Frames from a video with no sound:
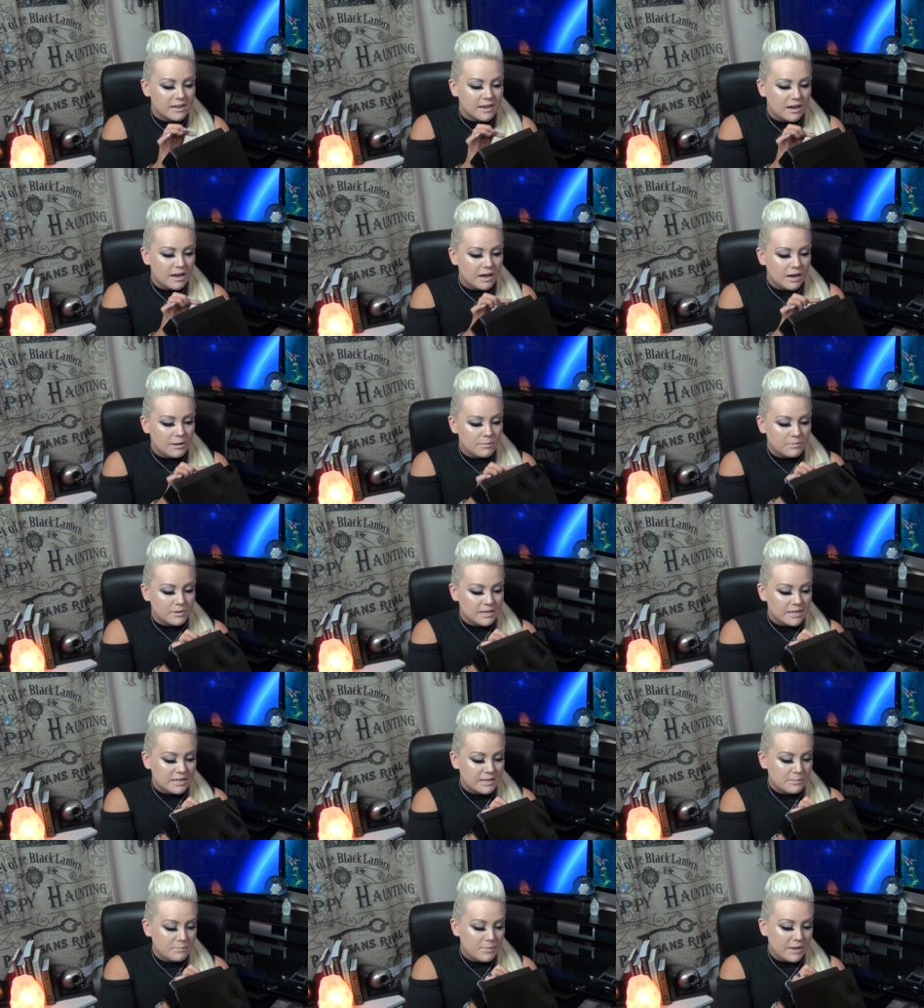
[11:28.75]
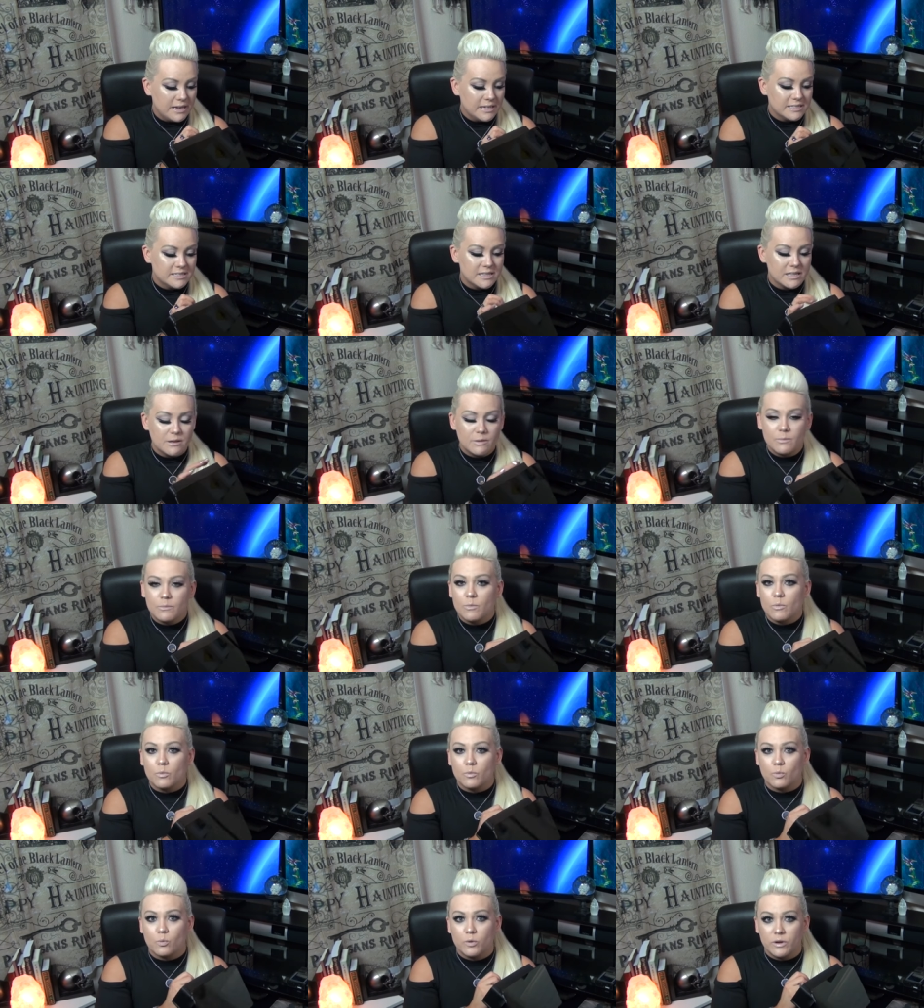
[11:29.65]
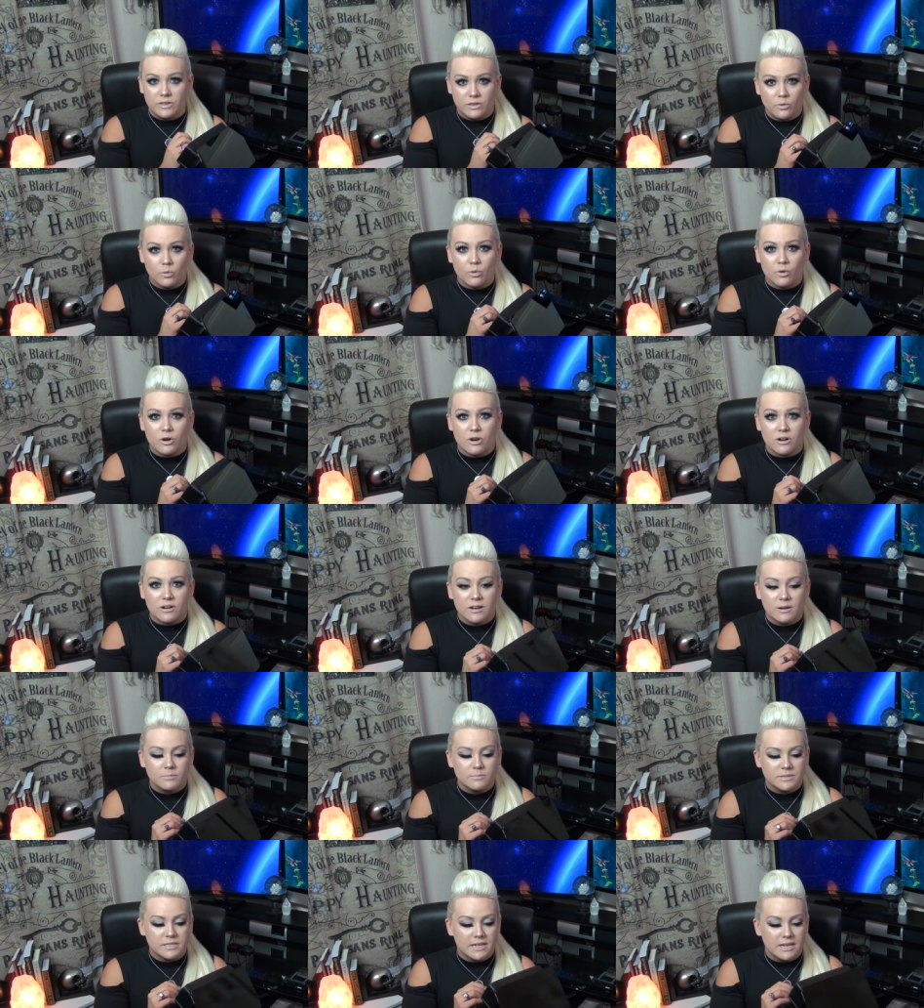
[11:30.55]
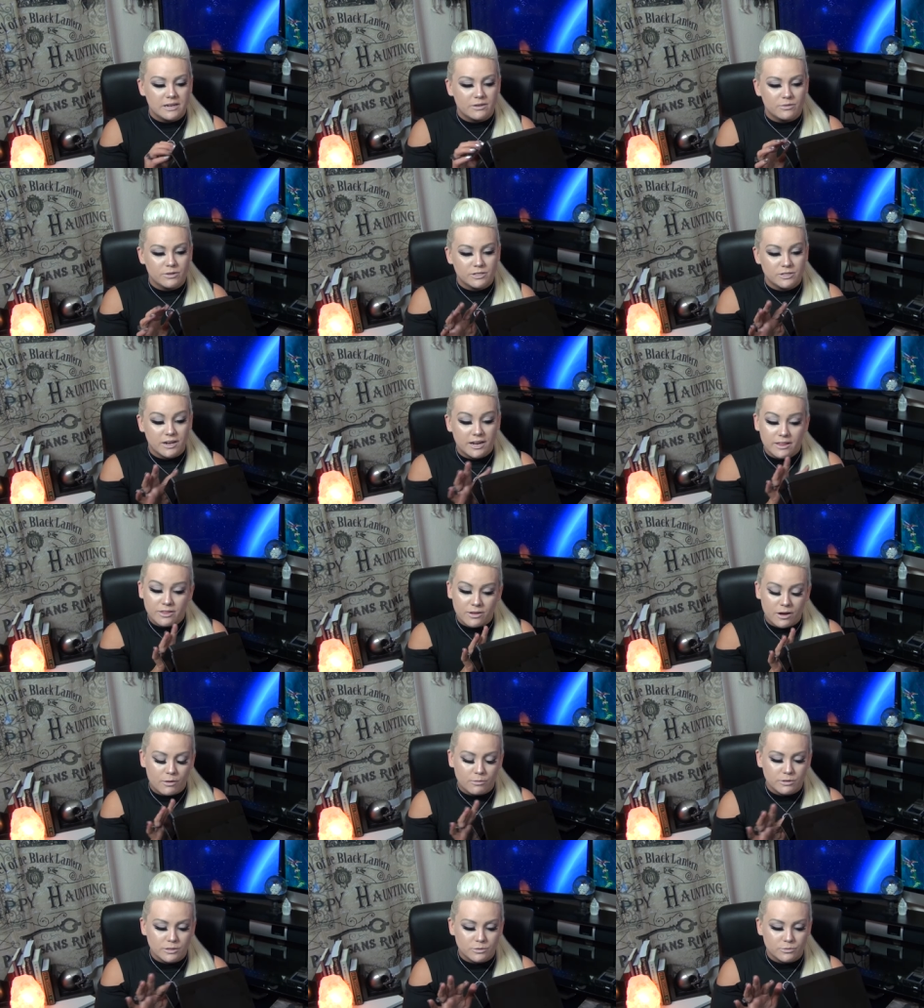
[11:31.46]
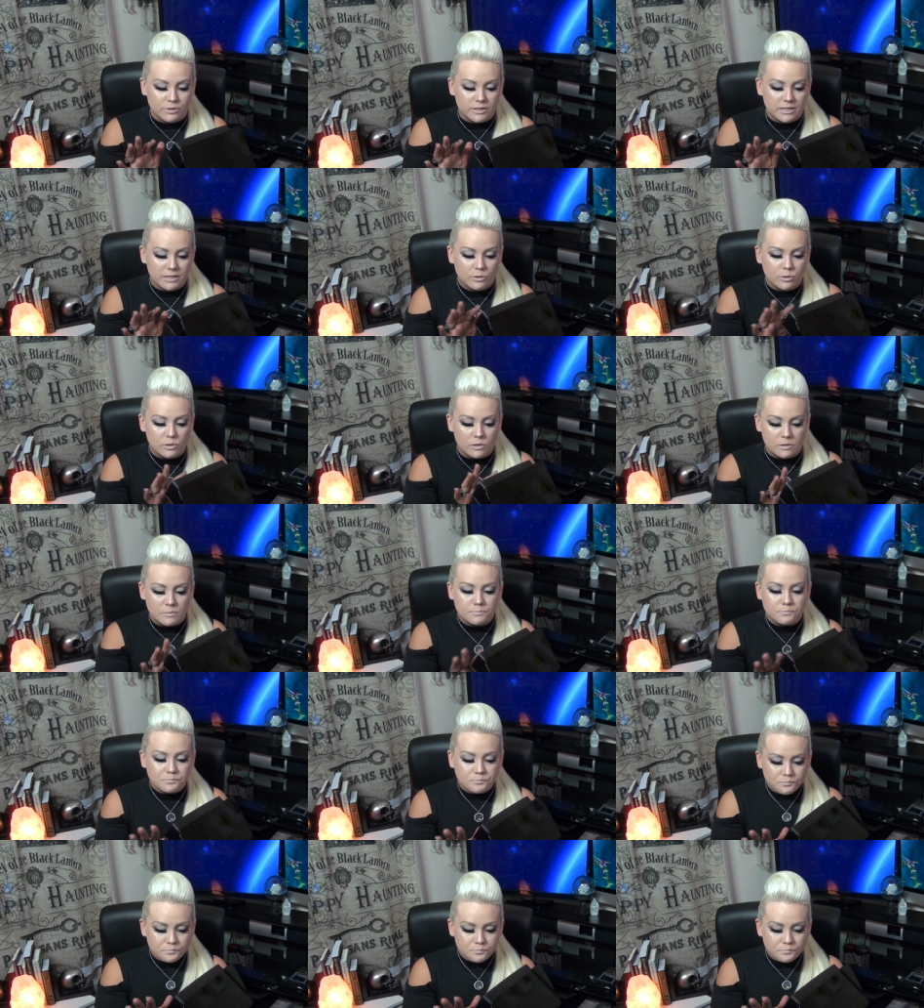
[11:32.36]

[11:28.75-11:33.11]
Um, he makes them when the order comes in, which I thought was really cool.